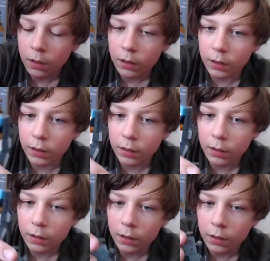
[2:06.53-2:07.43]
You
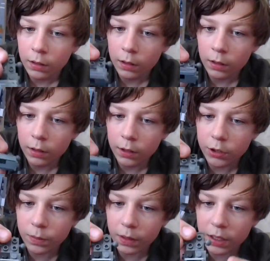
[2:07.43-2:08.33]

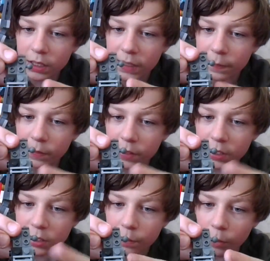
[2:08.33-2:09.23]
just want to keep
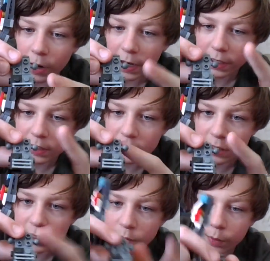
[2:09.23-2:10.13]
these brackets and
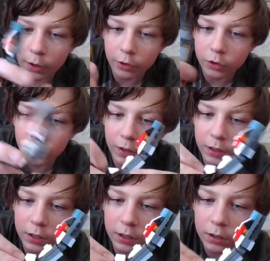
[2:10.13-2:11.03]
these ball
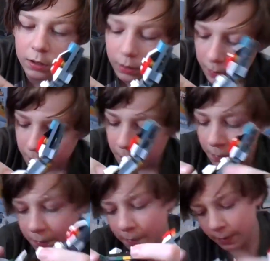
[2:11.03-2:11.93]
joints.
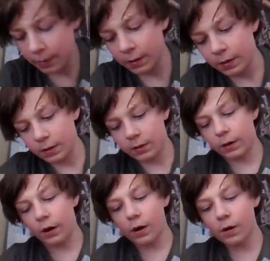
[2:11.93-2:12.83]
The
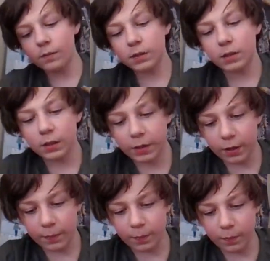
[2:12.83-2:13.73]
arms,
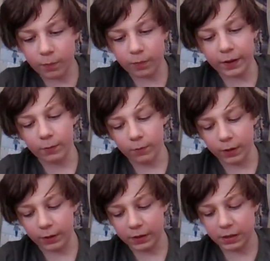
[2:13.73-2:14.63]
they're
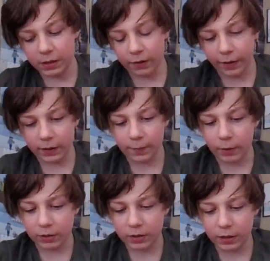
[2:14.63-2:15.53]
the
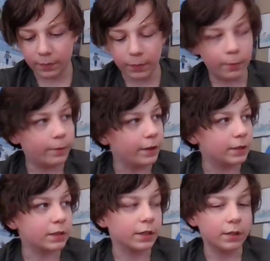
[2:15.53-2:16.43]
most simple
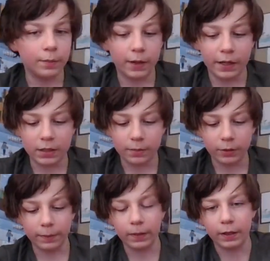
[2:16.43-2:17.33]
things I could
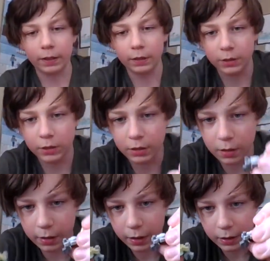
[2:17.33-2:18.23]
possibly make. It's just
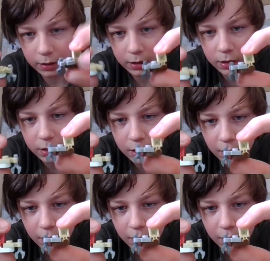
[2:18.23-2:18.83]
these.